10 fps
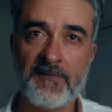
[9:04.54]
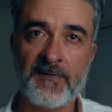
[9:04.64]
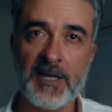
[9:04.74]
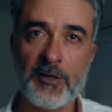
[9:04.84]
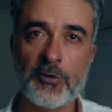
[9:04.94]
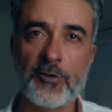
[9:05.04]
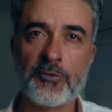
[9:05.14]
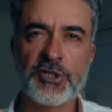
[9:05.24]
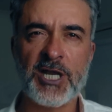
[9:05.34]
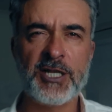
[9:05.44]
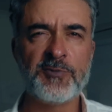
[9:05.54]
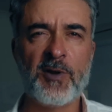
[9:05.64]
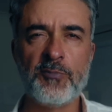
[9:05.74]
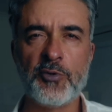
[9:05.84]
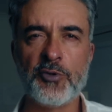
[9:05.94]
feel or change
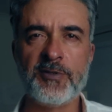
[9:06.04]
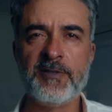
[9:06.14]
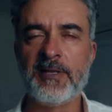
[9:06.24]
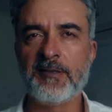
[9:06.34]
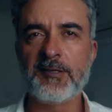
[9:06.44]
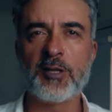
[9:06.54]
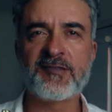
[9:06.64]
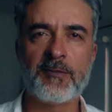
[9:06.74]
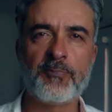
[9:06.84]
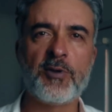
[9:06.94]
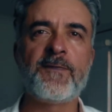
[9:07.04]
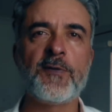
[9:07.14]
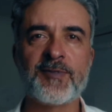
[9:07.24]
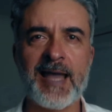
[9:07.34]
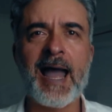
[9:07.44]
my mood. Some
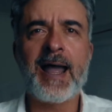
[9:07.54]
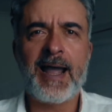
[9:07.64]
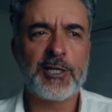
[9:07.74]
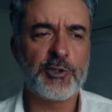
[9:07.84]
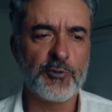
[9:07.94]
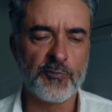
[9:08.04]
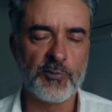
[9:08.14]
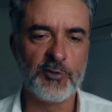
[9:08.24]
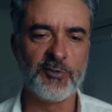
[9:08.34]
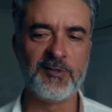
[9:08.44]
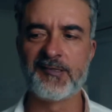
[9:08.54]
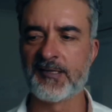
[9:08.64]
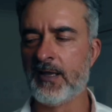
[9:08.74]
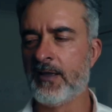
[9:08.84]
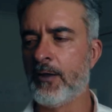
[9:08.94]
perfumes are actual moods
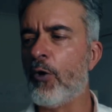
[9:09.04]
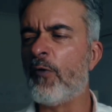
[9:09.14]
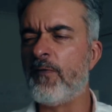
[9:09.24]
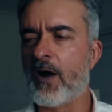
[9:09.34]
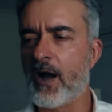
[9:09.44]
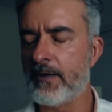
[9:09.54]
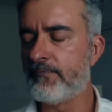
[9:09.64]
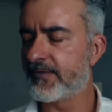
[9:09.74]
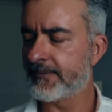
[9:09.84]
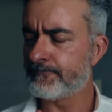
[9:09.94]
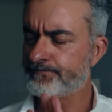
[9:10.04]
or vibes.